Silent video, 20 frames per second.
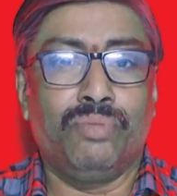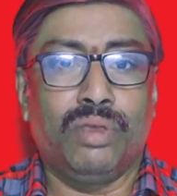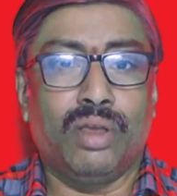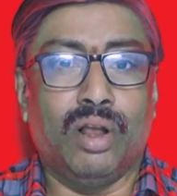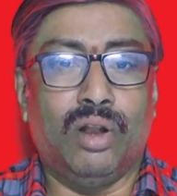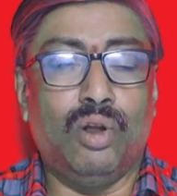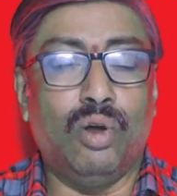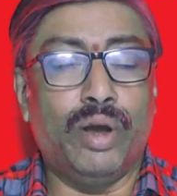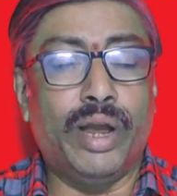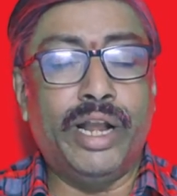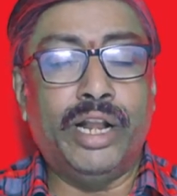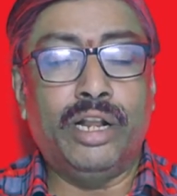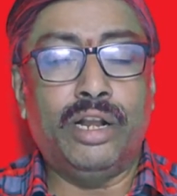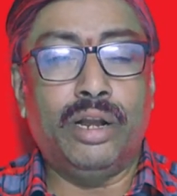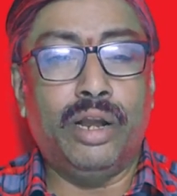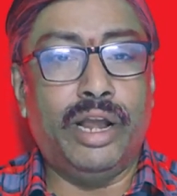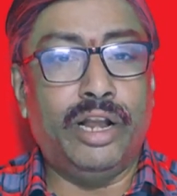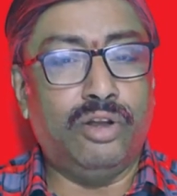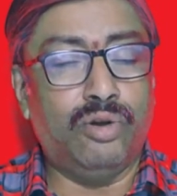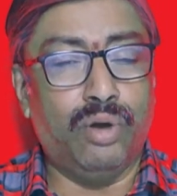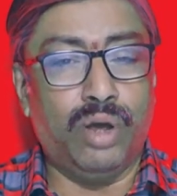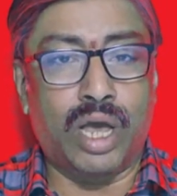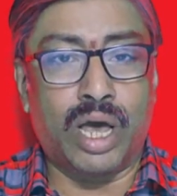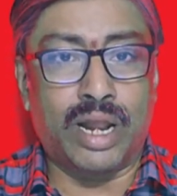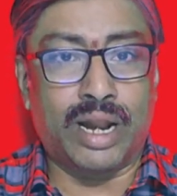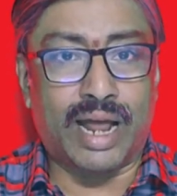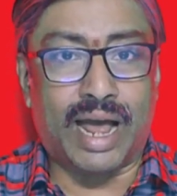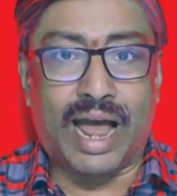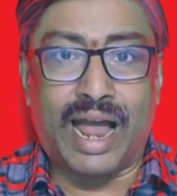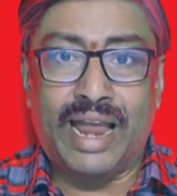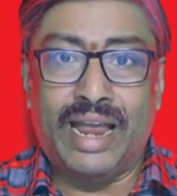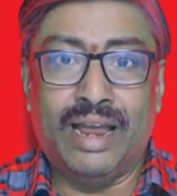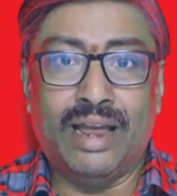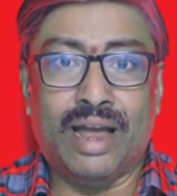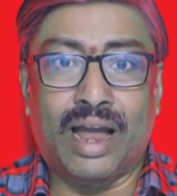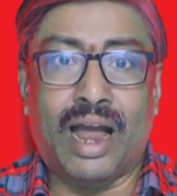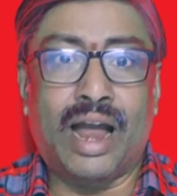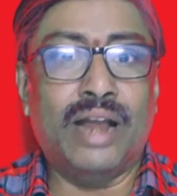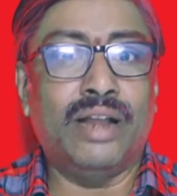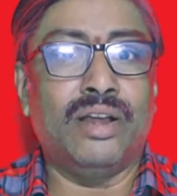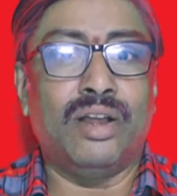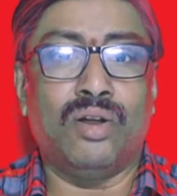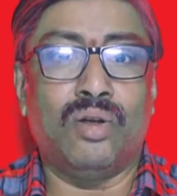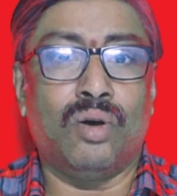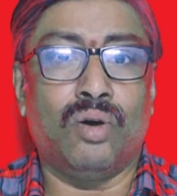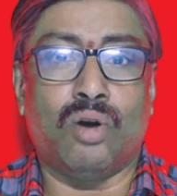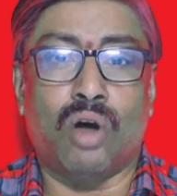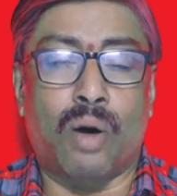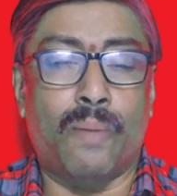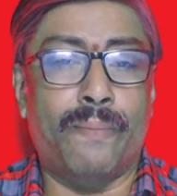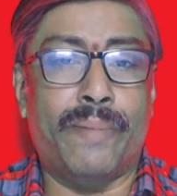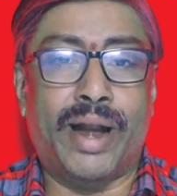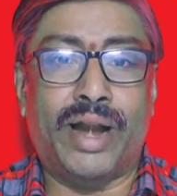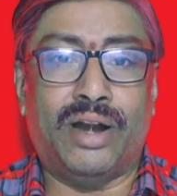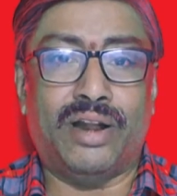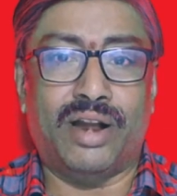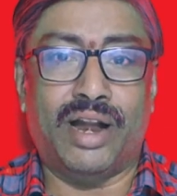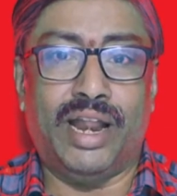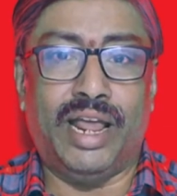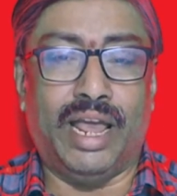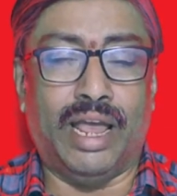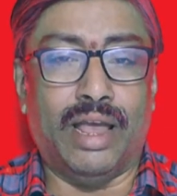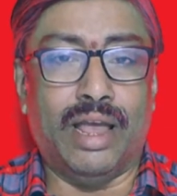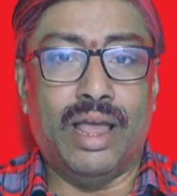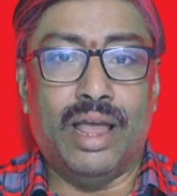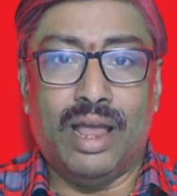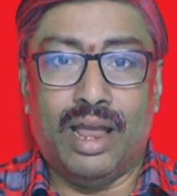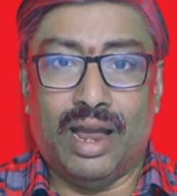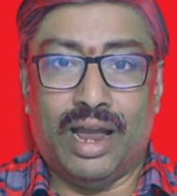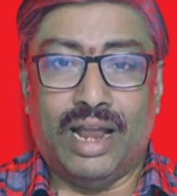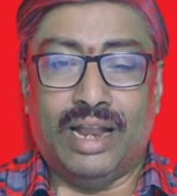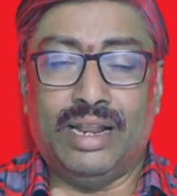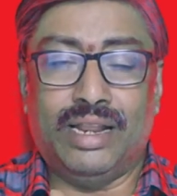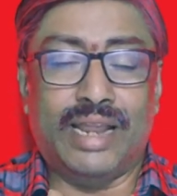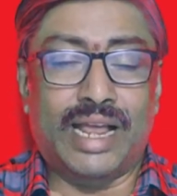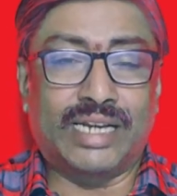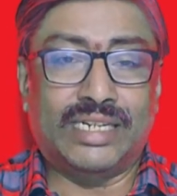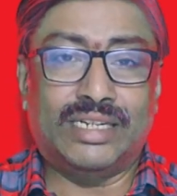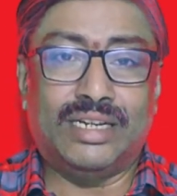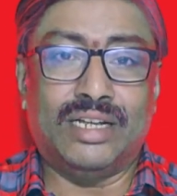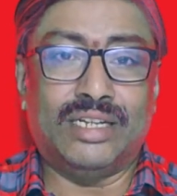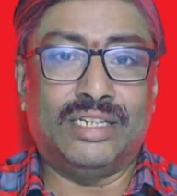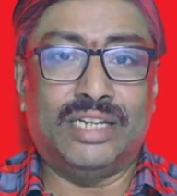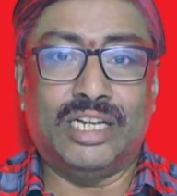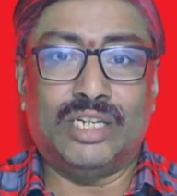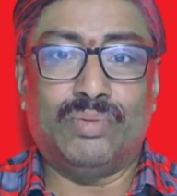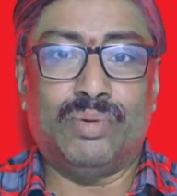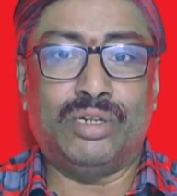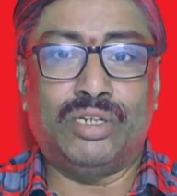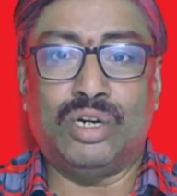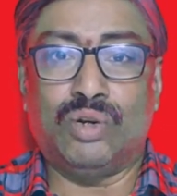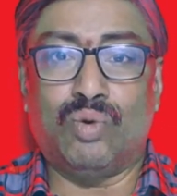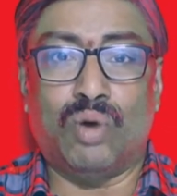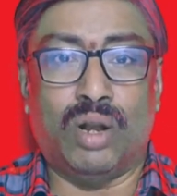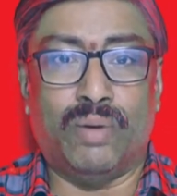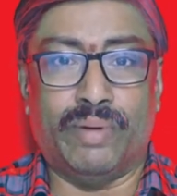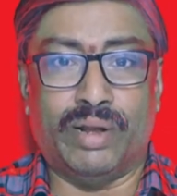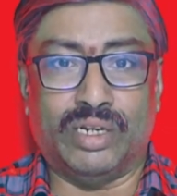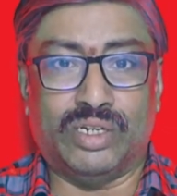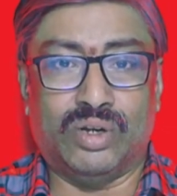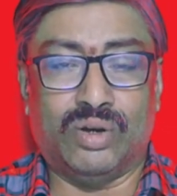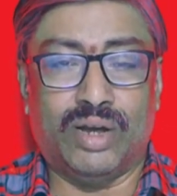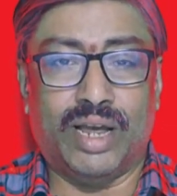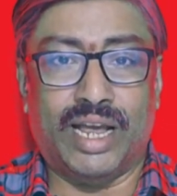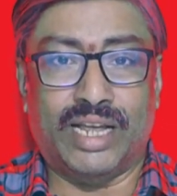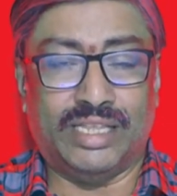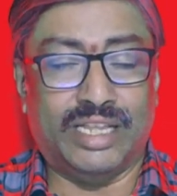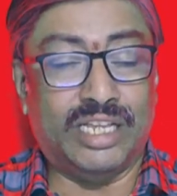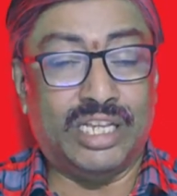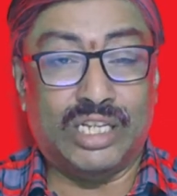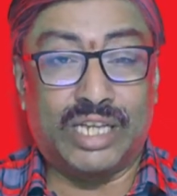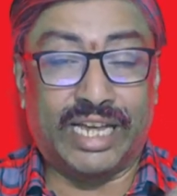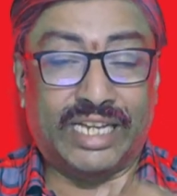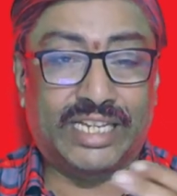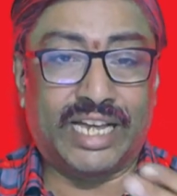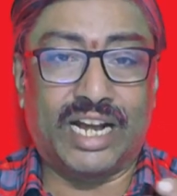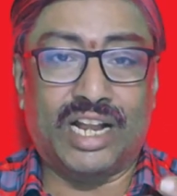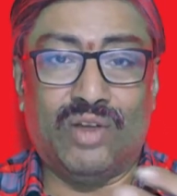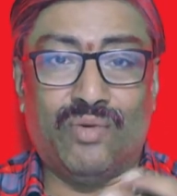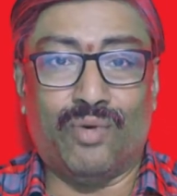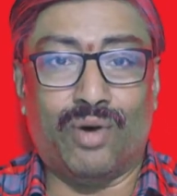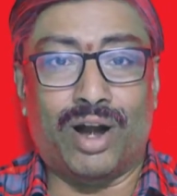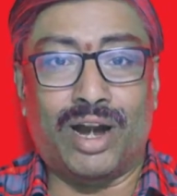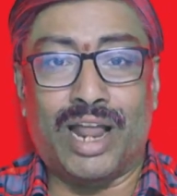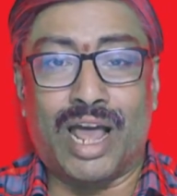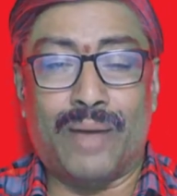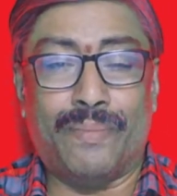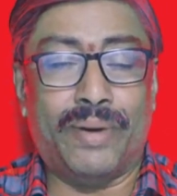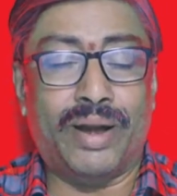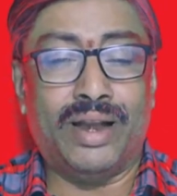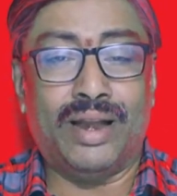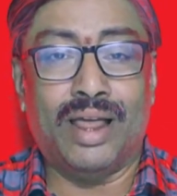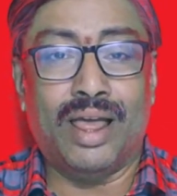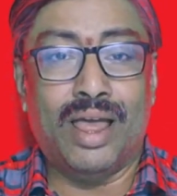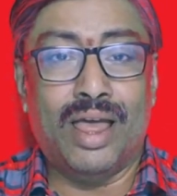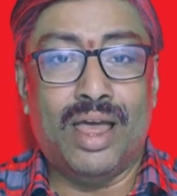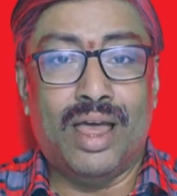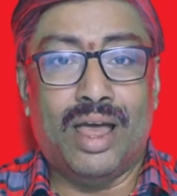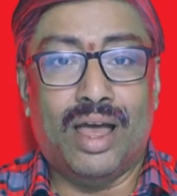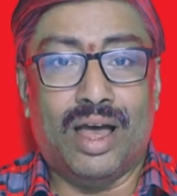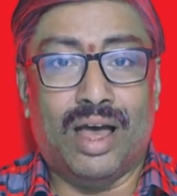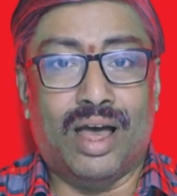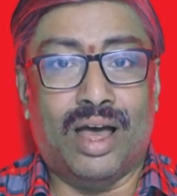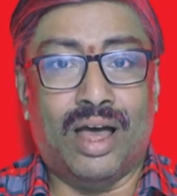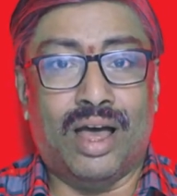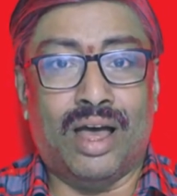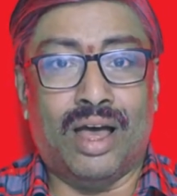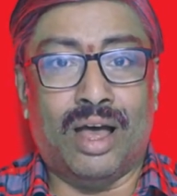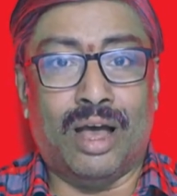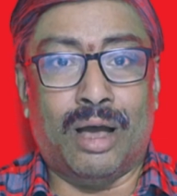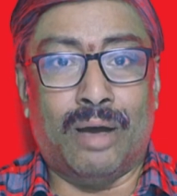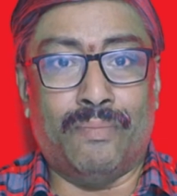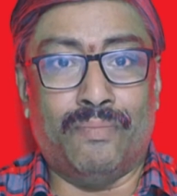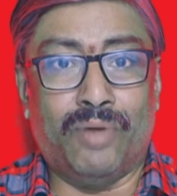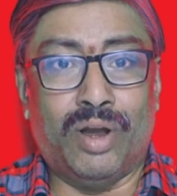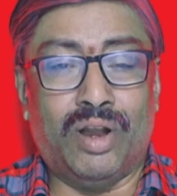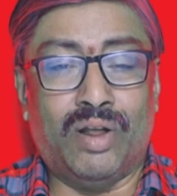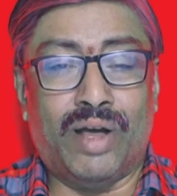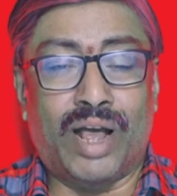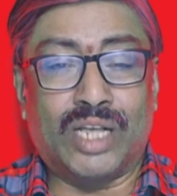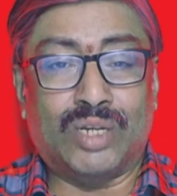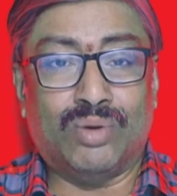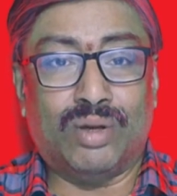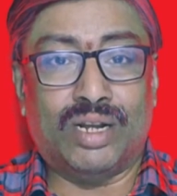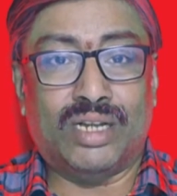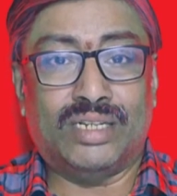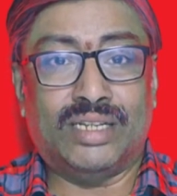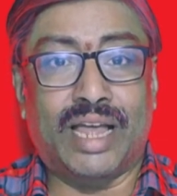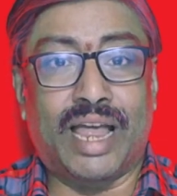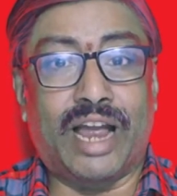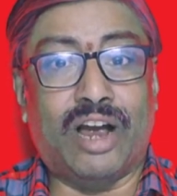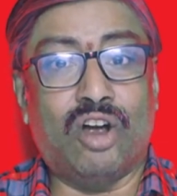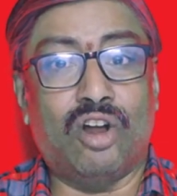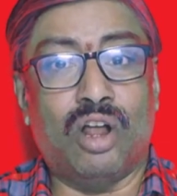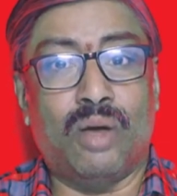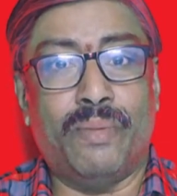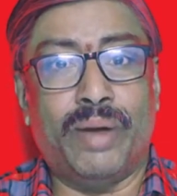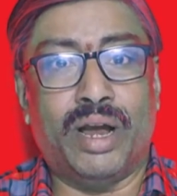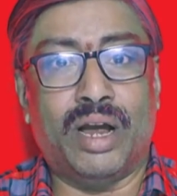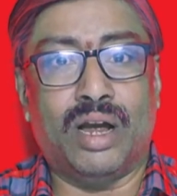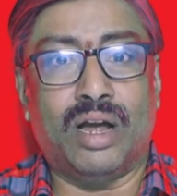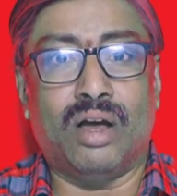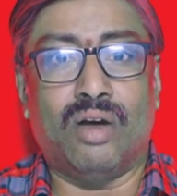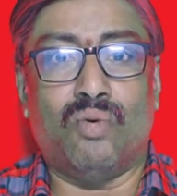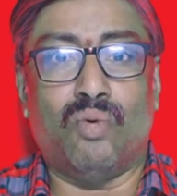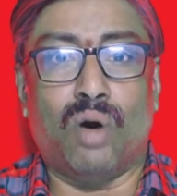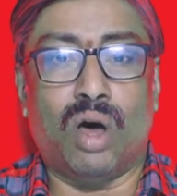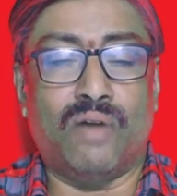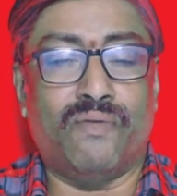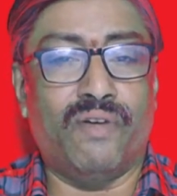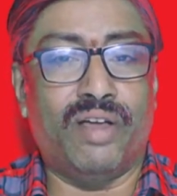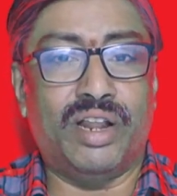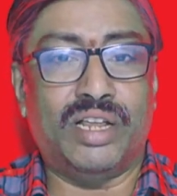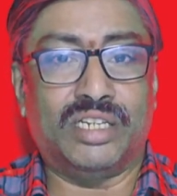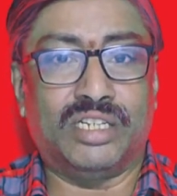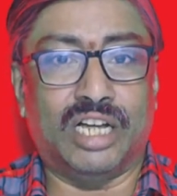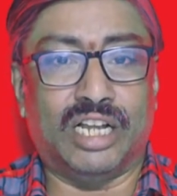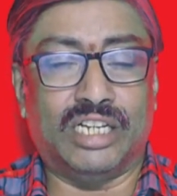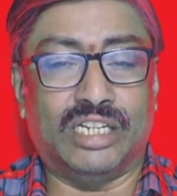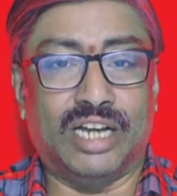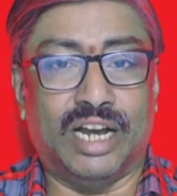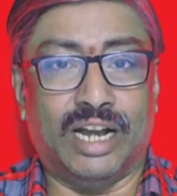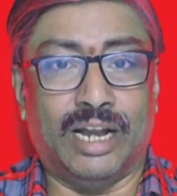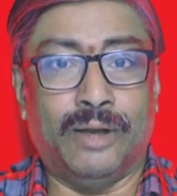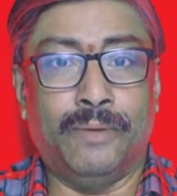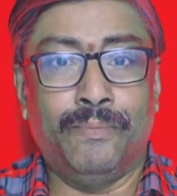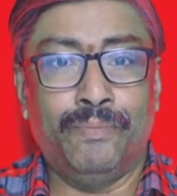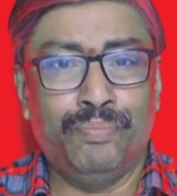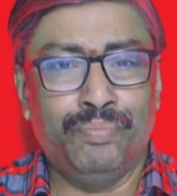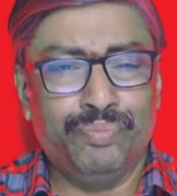looking into your eye and combat ready in next 6 months to 12 months. Okay, this is exactly what happened as far as the economic warfare is concerned.